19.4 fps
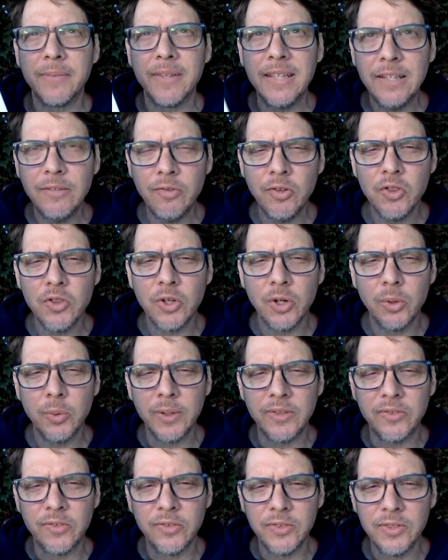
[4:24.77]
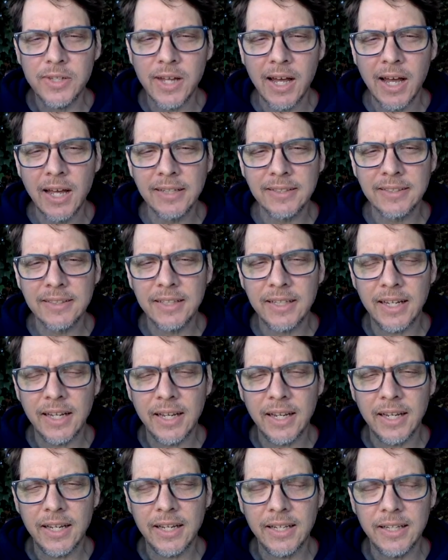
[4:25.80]
even though it's not
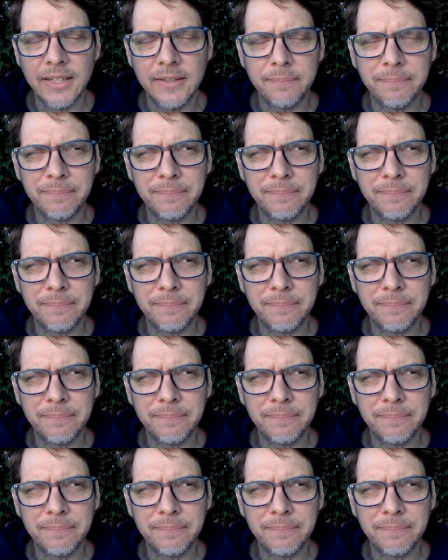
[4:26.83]
a